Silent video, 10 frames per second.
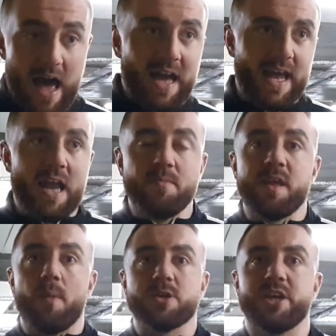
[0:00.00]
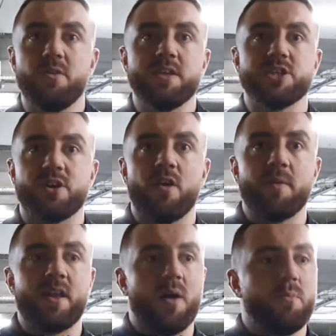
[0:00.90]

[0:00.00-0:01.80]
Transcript: and getting him the opportunities, you know what I mean?